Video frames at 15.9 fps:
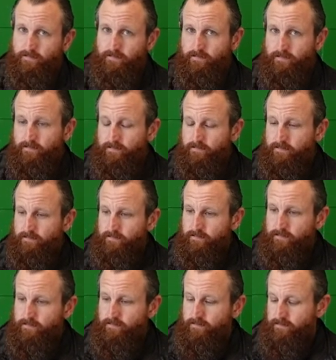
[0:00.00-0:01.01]

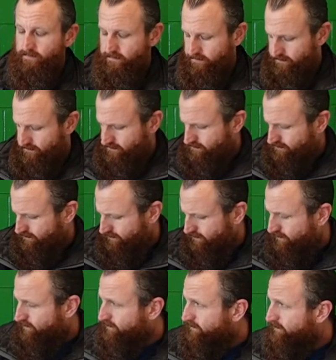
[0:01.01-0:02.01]

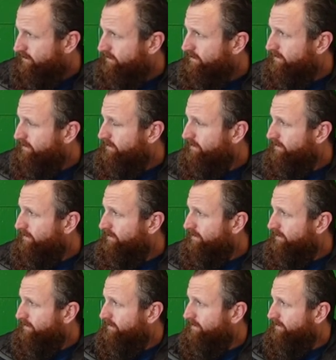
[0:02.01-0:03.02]

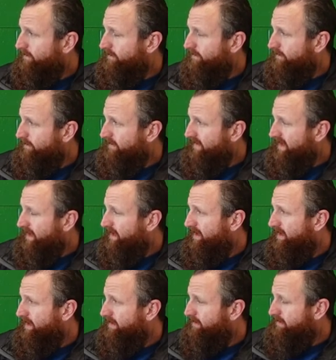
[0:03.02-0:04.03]

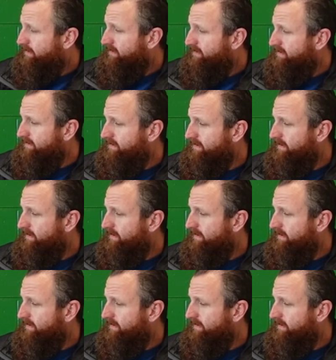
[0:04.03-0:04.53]
(silent)